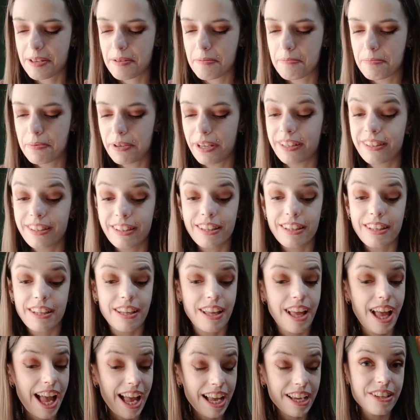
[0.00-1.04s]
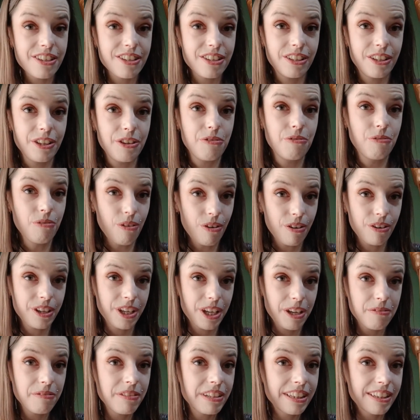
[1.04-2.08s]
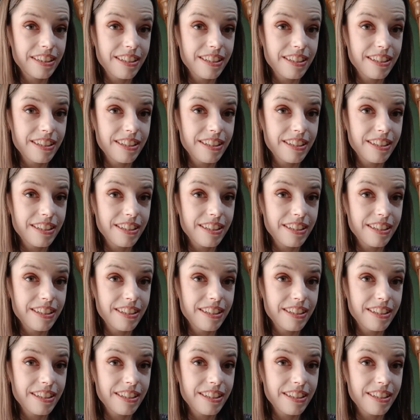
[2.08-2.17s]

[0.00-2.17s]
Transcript: but actually working with